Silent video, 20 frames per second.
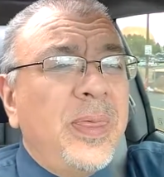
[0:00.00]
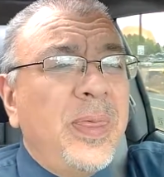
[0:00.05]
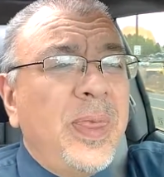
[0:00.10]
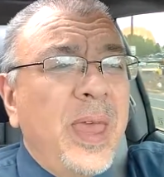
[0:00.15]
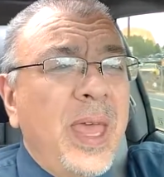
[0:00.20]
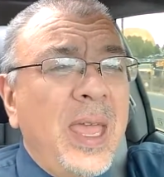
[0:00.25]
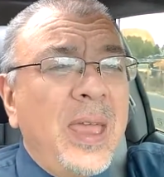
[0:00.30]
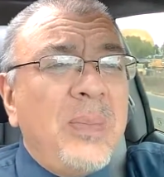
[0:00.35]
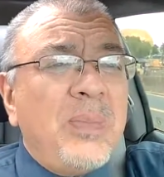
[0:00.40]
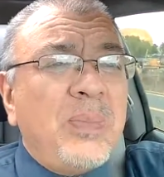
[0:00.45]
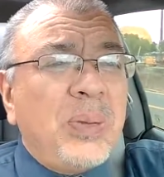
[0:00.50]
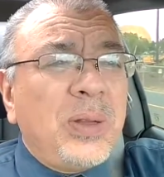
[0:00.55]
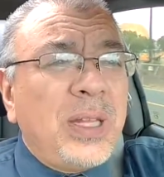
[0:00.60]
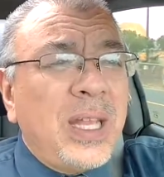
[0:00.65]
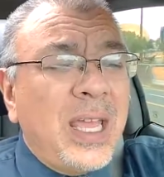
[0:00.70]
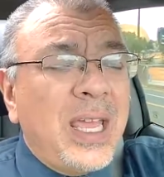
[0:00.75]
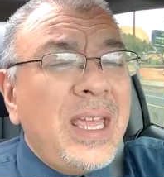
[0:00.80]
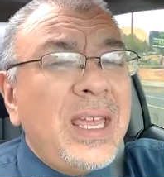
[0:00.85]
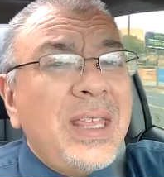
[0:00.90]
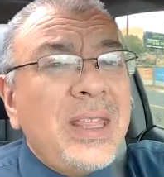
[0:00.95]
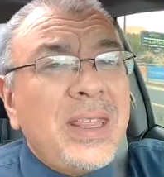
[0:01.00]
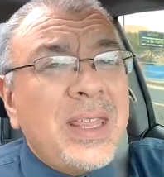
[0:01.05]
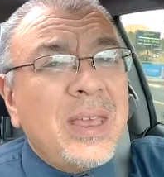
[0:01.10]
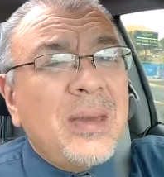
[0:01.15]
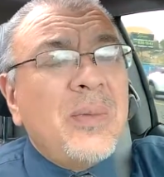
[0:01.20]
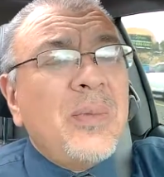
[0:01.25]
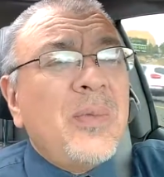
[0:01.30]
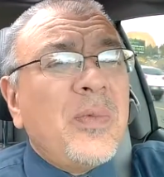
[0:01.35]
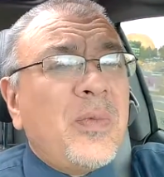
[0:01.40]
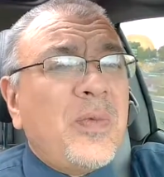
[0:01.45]
they play
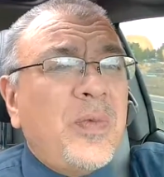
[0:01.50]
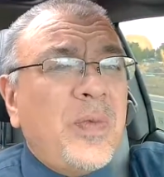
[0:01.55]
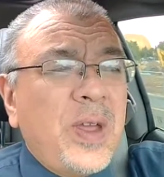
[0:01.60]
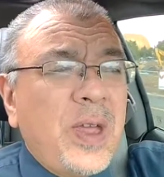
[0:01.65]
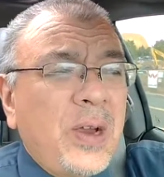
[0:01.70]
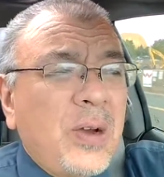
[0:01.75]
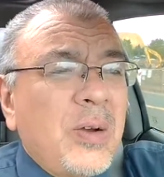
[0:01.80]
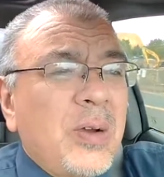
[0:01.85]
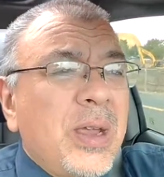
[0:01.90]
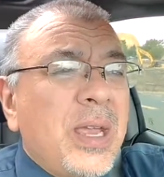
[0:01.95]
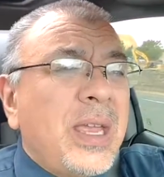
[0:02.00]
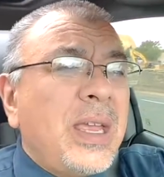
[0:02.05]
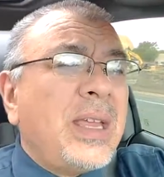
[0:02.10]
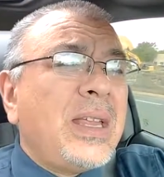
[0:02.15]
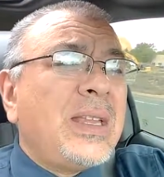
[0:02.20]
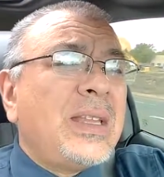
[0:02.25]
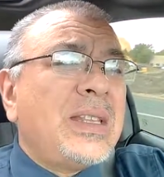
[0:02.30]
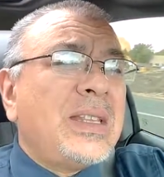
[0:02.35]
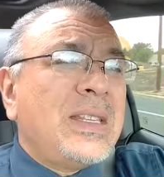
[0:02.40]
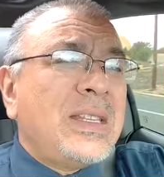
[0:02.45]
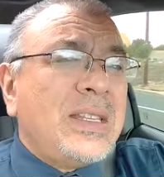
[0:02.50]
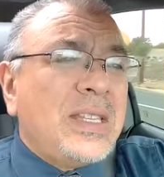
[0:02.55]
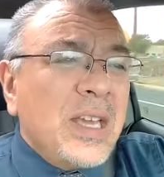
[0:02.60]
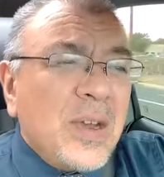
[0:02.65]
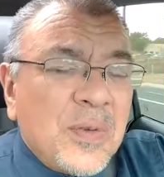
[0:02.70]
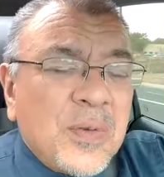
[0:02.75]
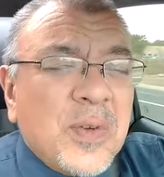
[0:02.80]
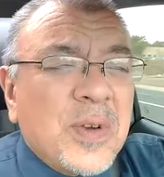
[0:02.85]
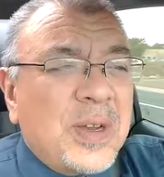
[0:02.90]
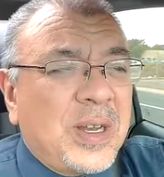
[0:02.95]
them very
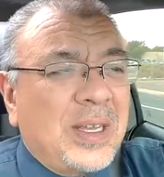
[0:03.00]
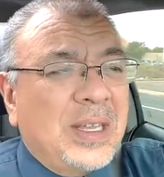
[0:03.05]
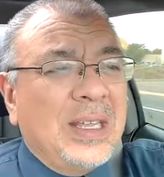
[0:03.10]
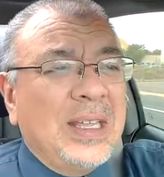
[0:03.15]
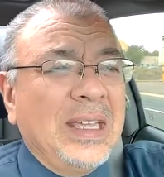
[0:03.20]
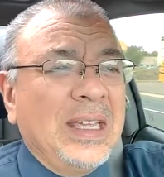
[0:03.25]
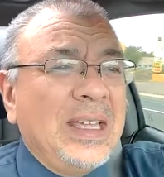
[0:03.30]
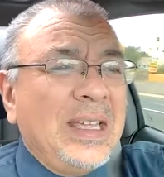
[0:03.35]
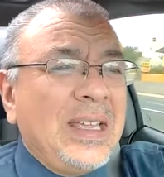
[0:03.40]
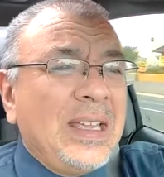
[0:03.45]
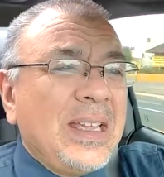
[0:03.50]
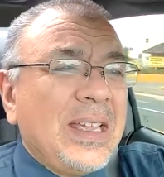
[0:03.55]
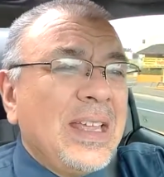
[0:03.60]
differently.